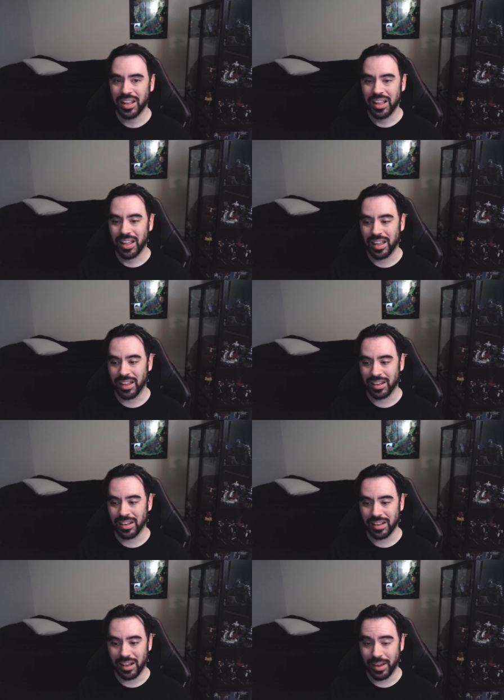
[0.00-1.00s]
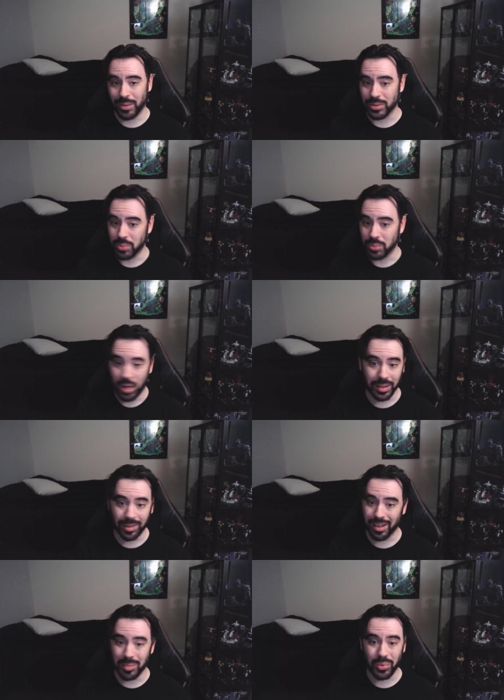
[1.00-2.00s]
and I was walking
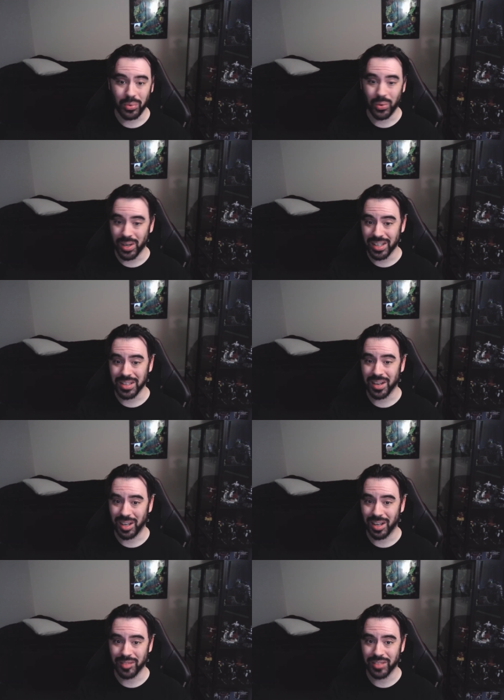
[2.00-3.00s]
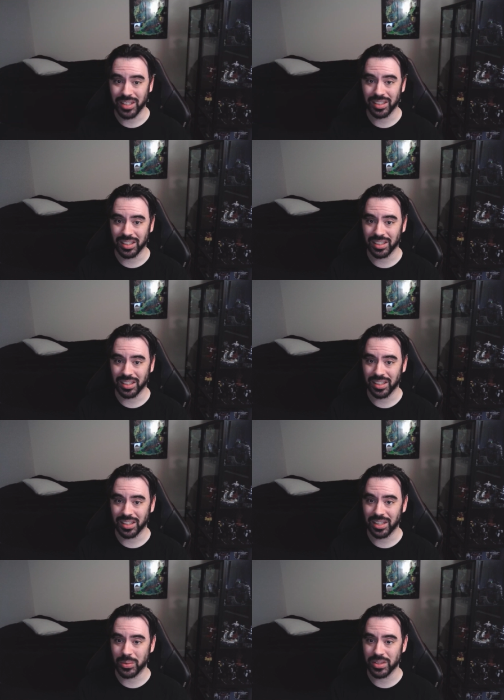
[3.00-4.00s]
on it pretty confidently. Like
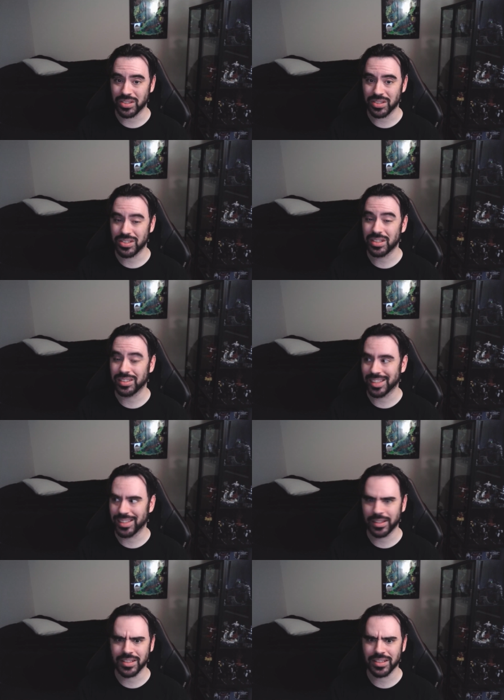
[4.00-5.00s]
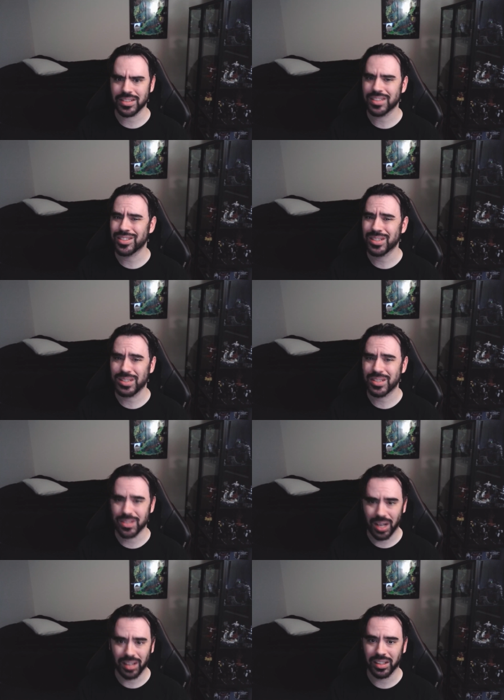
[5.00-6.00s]
it was that thing is
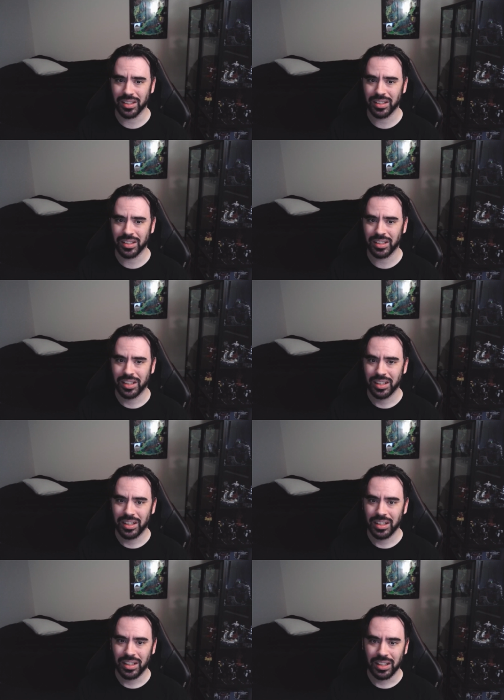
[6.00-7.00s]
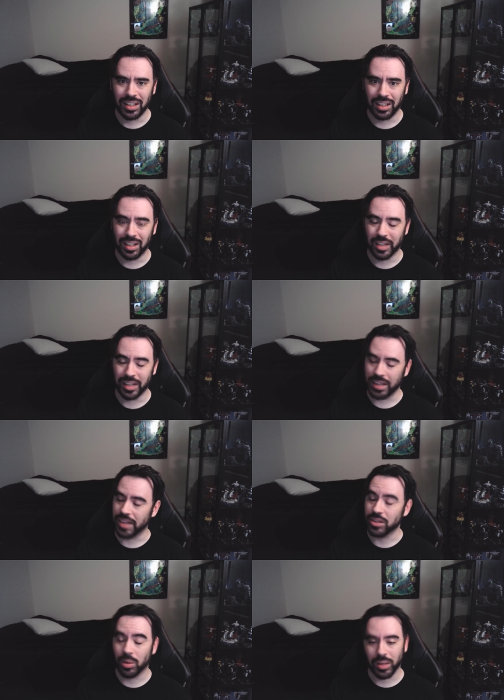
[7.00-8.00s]
solid. Uh, again, I
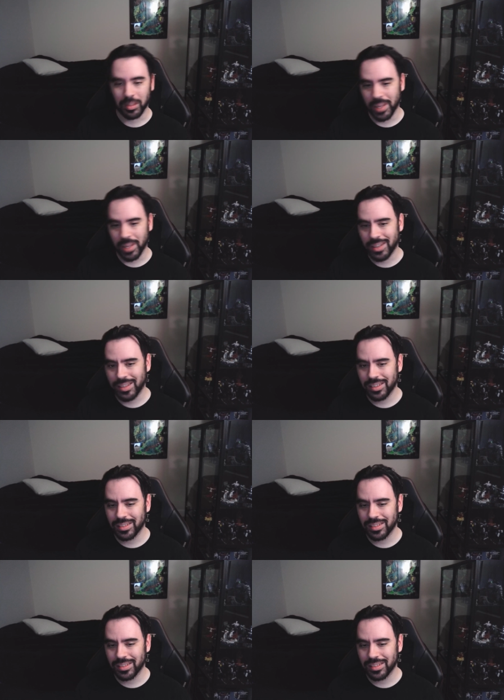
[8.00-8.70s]
don't recommend it.